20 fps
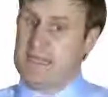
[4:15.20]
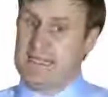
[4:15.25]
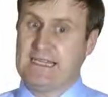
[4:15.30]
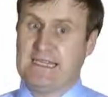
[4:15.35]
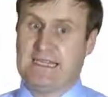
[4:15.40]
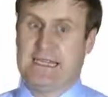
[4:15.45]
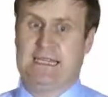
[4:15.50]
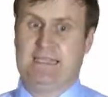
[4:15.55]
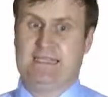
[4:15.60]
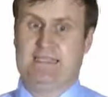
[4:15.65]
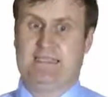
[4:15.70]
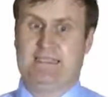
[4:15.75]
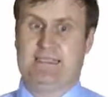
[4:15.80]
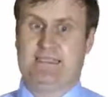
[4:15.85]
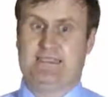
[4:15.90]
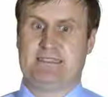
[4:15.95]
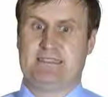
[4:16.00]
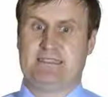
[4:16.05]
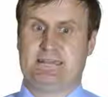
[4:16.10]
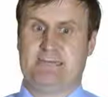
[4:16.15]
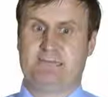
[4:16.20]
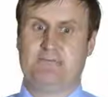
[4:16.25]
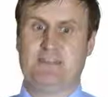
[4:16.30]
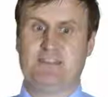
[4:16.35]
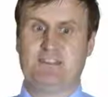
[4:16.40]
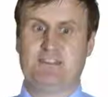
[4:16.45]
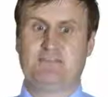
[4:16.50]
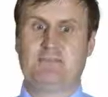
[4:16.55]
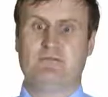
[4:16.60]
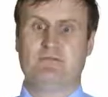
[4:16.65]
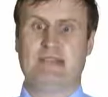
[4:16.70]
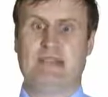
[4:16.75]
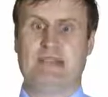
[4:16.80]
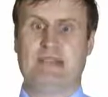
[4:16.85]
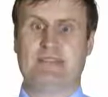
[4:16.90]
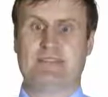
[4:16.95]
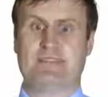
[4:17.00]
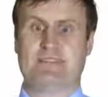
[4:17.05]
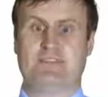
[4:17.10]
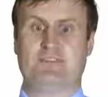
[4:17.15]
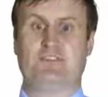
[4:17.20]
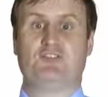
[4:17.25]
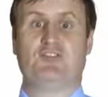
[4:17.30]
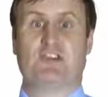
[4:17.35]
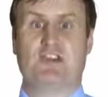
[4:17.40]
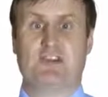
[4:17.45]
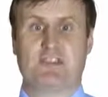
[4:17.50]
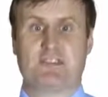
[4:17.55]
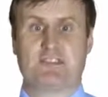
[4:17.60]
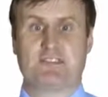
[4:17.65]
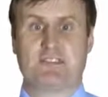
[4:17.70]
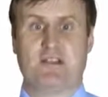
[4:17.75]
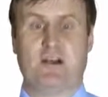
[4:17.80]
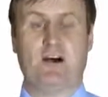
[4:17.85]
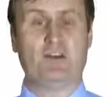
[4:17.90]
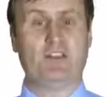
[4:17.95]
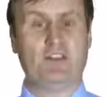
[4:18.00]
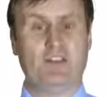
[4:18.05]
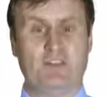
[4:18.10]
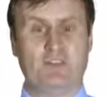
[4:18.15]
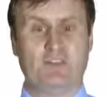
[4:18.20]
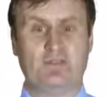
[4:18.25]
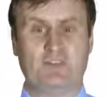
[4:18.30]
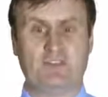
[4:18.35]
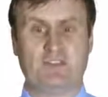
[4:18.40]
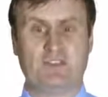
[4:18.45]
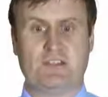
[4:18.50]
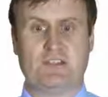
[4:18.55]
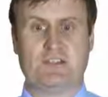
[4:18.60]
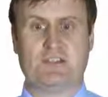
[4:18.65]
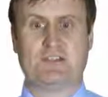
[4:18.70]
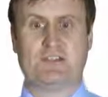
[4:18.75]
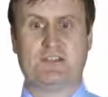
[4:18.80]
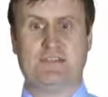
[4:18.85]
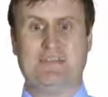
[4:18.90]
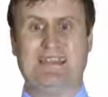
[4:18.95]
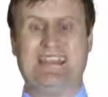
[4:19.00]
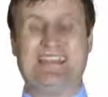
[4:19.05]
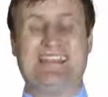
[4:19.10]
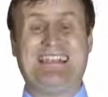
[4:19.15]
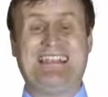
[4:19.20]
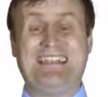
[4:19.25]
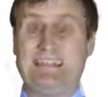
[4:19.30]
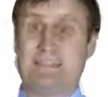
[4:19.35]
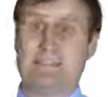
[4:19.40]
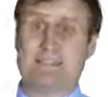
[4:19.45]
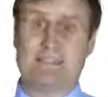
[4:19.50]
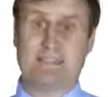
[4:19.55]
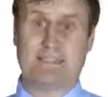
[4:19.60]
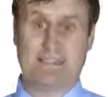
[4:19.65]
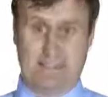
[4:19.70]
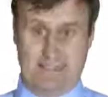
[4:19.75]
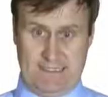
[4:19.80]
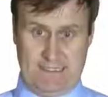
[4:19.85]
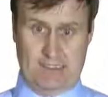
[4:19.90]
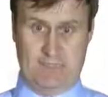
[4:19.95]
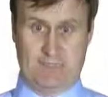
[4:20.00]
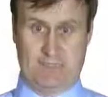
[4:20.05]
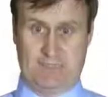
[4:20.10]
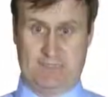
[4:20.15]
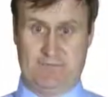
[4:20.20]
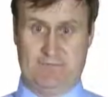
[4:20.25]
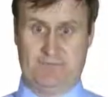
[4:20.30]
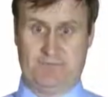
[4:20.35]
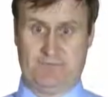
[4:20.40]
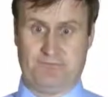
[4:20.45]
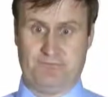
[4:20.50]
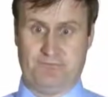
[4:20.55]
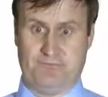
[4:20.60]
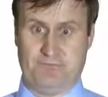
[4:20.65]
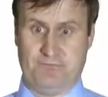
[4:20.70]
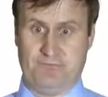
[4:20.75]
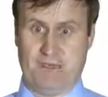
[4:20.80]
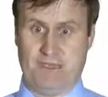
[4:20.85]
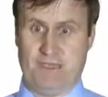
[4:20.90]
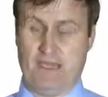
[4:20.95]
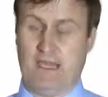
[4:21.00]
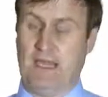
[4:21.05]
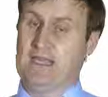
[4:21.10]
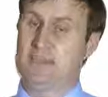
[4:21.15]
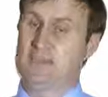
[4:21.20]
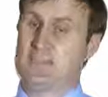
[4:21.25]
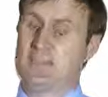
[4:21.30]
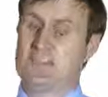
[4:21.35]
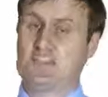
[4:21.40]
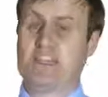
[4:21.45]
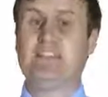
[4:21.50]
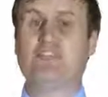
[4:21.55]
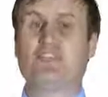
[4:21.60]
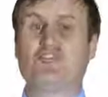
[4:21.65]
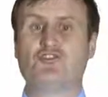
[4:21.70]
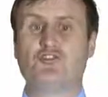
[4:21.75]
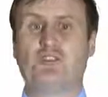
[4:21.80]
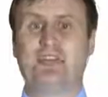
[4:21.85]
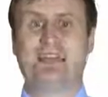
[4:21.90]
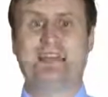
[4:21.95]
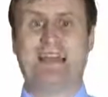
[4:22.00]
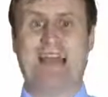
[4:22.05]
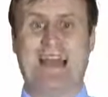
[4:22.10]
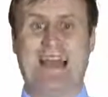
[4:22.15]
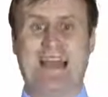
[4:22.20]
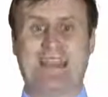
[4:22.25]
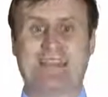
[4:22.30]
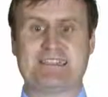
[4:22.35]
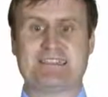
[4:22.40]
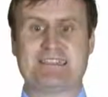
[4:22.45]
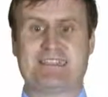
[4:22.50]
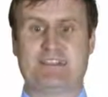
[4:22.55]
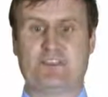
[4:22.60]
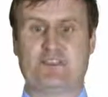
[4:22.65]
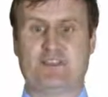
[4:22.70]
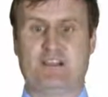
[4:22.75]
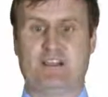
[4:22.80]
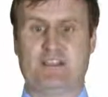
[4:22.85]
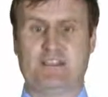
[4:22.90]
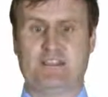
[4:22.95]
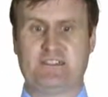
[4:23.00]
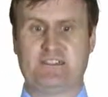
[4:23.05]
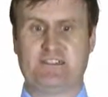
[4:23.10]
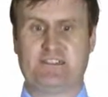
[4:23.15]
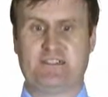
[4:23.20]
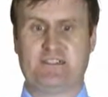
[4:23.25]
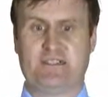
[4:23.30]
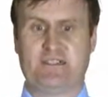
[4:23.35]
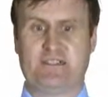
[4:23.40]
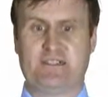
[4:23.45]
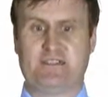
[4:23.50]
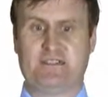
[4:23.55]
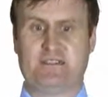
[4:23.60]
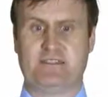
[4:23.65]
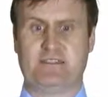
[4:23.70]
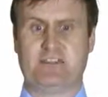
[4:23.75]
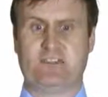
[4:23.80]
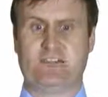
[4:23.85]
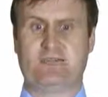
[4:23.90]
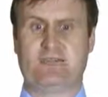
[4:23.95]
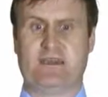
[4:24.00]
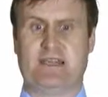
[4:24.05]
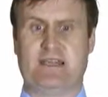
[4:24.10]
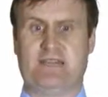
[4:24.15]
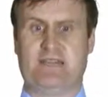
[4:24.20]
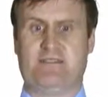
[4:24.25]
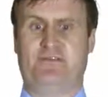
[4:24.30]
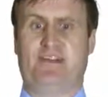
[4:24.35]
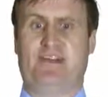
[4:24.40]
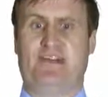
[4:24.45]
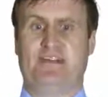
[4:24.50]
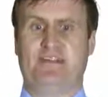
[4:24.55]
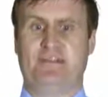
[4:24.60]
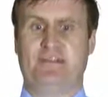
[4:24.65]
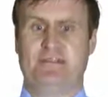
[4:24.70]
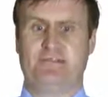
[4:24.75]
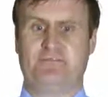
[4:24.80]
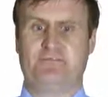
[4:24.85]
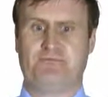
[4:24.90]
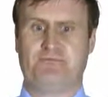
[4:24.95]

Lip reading: many cases, muscle relaxant drugs are used to ease the condition. Centrally acting drugs, such as baclofen,